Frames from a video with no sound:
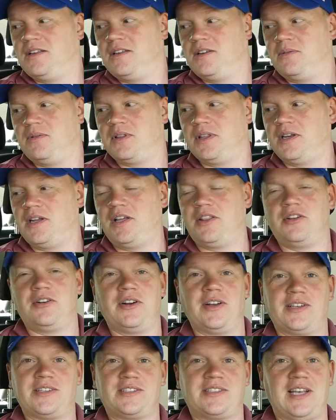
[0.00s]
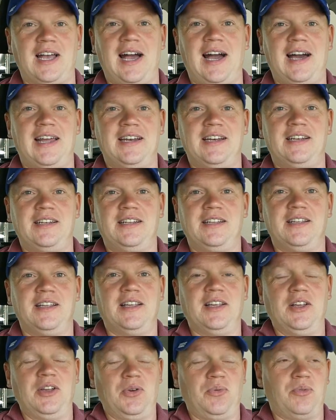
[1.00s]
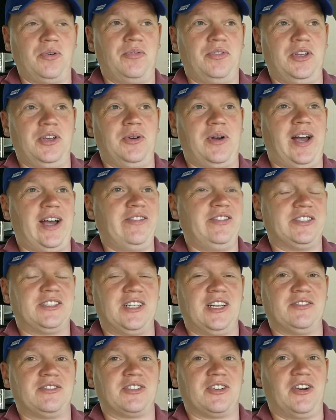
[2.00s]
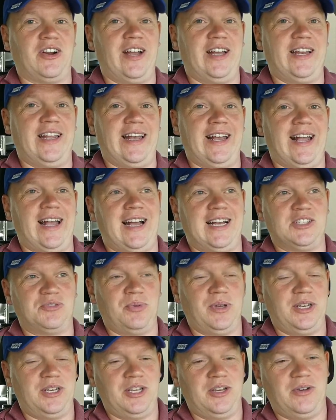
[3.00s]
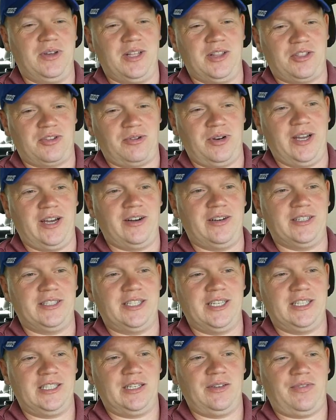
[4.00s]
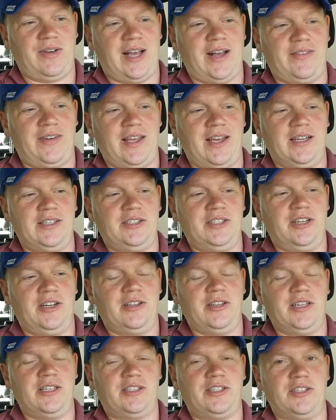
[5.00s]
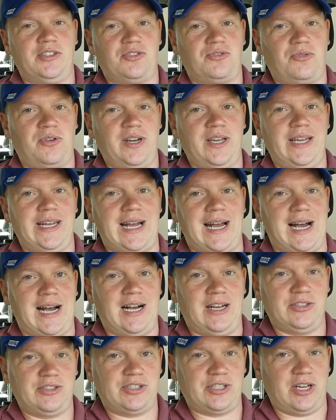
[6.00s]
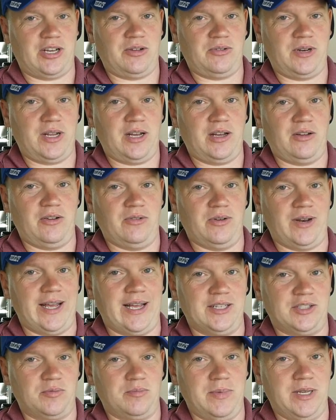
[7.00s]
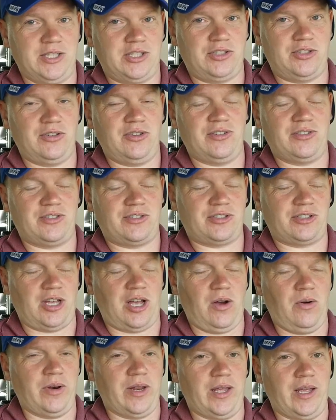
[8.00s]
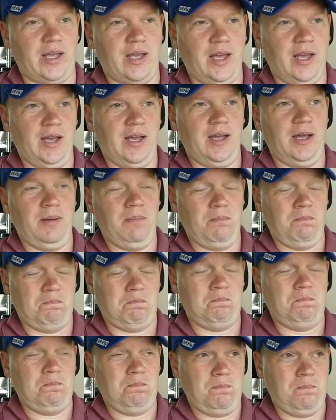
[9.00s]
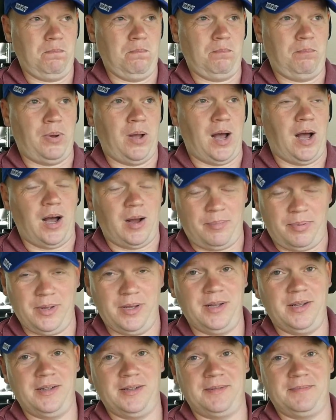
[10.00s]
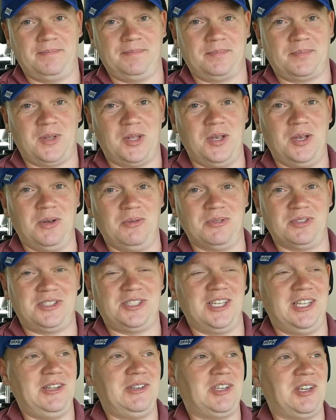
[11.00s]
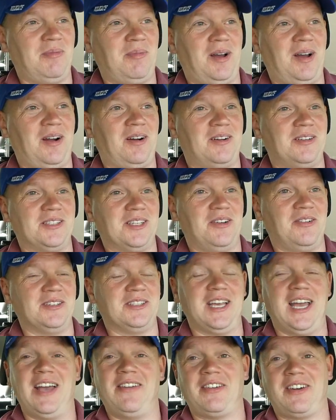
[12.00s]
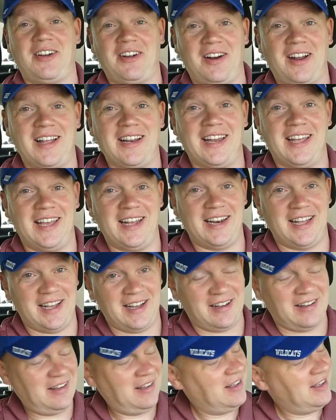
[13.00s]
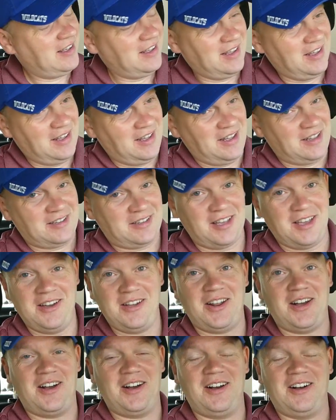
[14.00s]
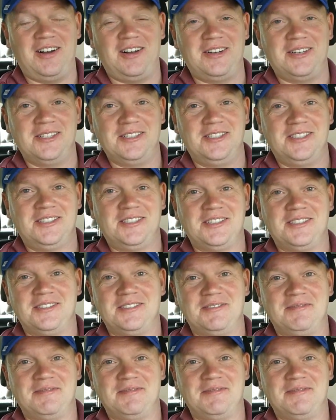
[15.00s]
with another exciting review. Have yourselves a great day, guys. We do it 365 days a year. This is Reed, also known as Mr. Sody Pup. We'll see you tomorrow, as always. Have a great day now. Toodles.